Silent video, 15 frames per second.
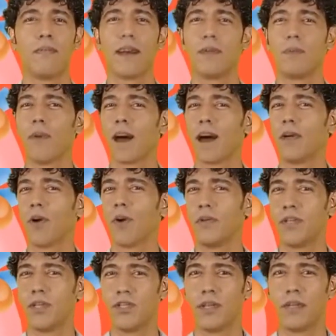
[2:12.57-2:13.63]
This blood
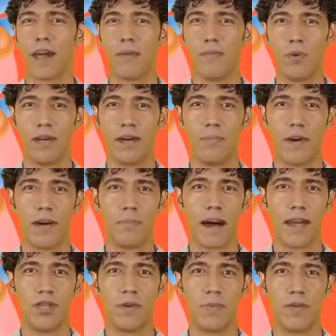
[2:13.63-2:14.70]
oxygen level can be
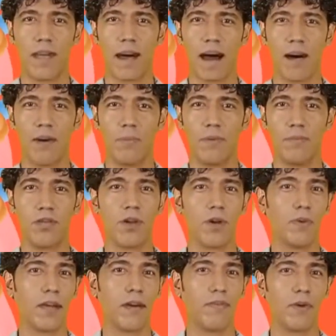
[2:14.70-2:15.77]
measured with the help of
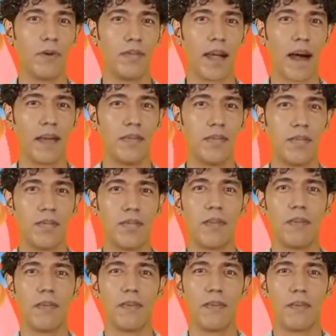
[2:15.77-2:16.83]
two different
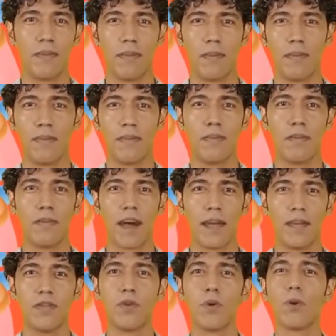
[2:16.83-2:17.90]
tests.
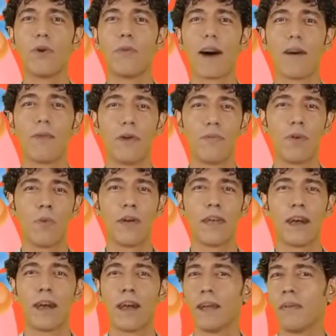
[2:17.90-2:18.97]
Let's talk about them
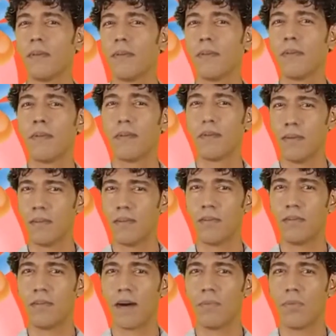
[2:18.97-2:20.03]
quickly.
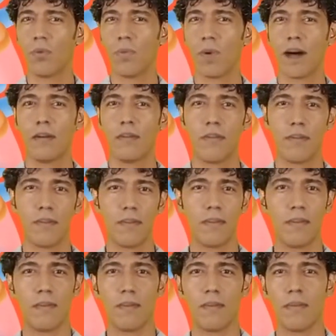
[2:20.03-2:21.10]
Number
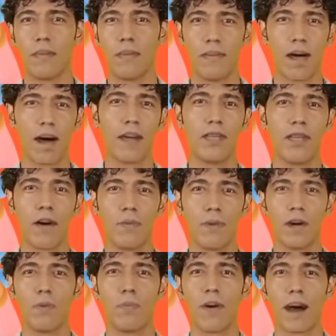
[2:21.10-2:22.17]
1.
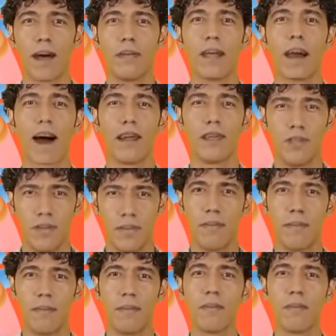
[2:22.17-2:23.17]
Arterial blood gas.